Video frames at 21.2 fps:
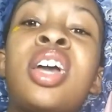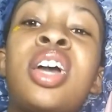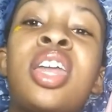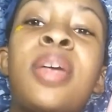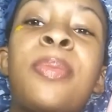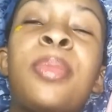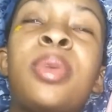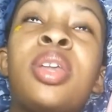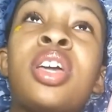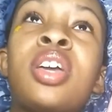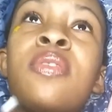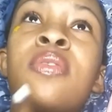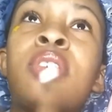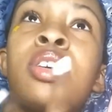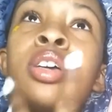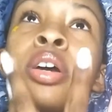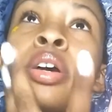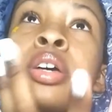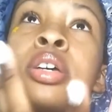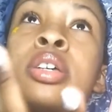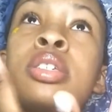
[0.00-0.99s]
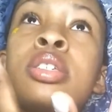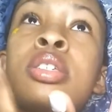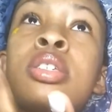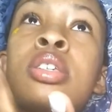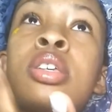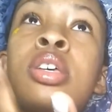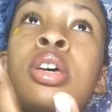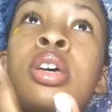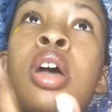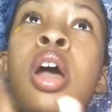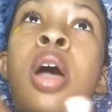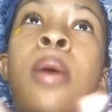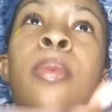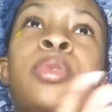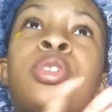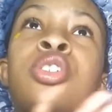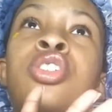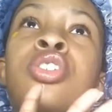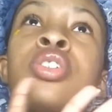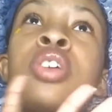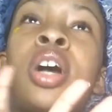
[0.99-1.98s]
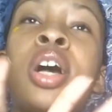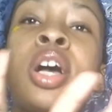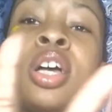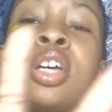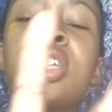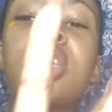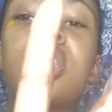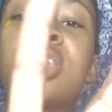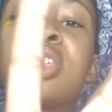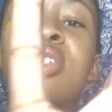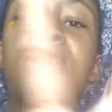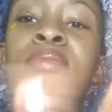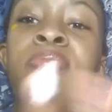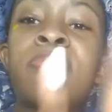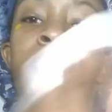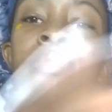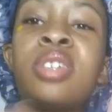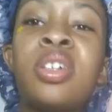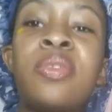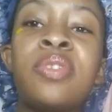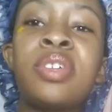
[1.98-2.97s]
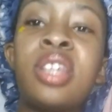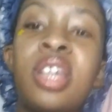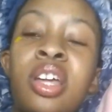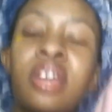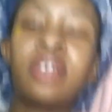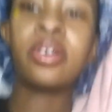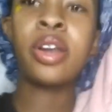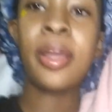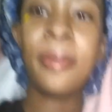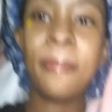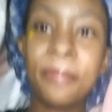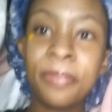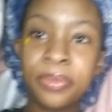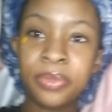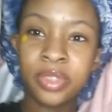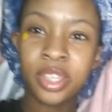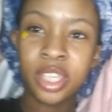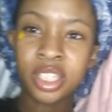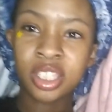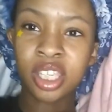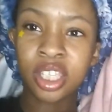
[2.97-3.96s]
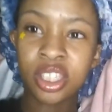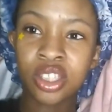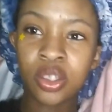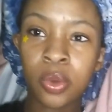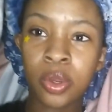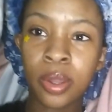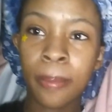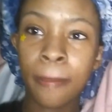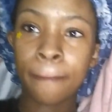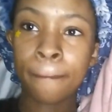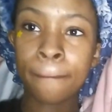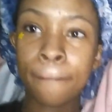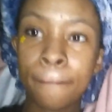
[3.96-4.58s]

And I'm gonna give you guys, I'm gonna show you guys everything. All right, let's get to it.